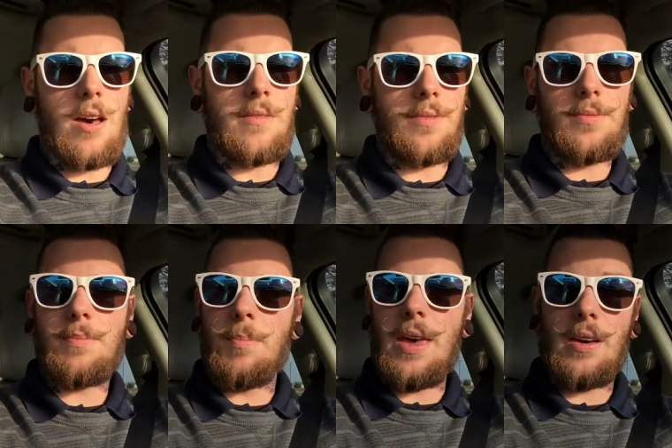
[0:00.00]
of
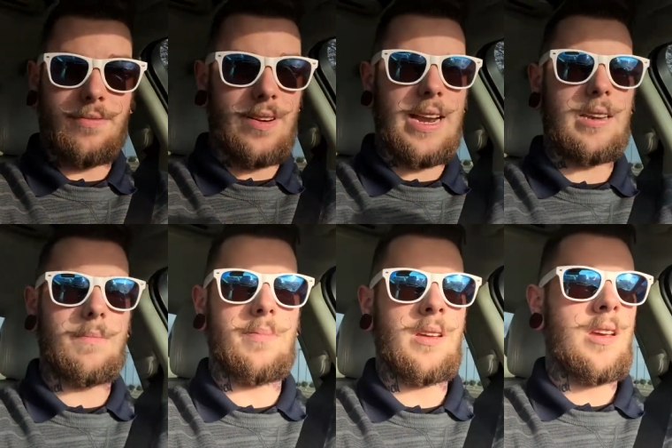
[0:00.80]
being afraid
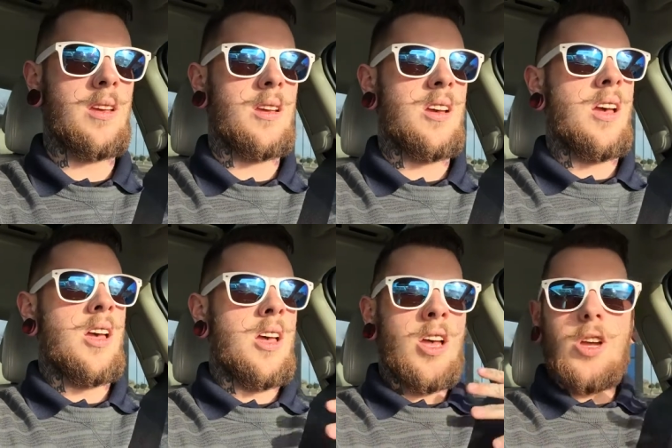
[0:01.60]
to
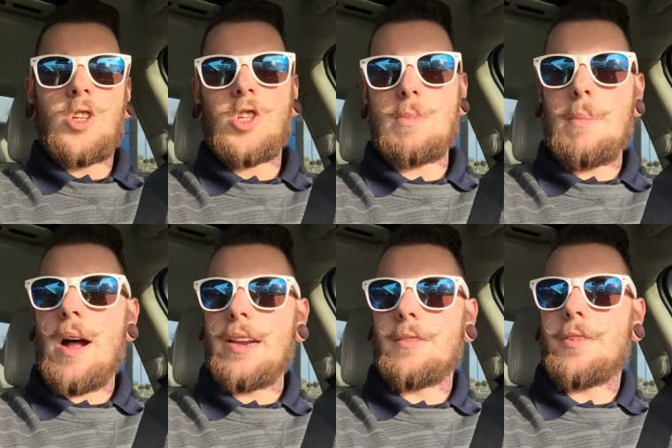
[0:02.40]
show my
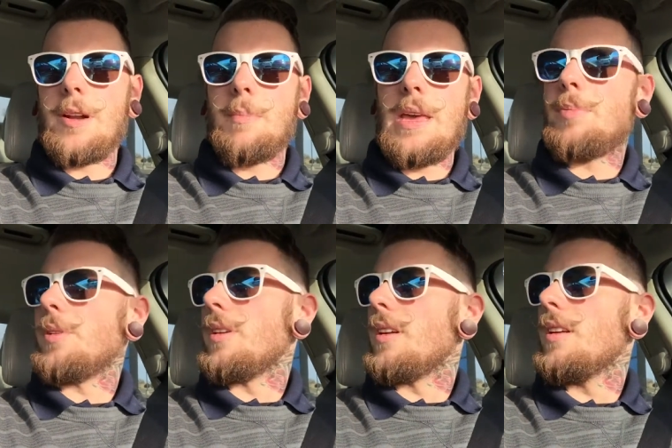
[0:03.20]
body in front of
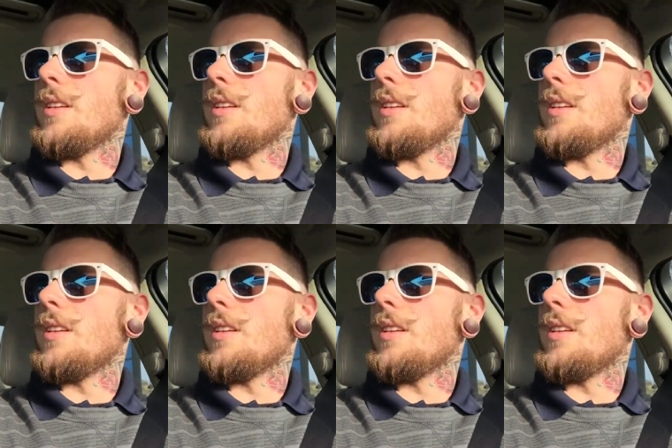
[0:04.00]
people.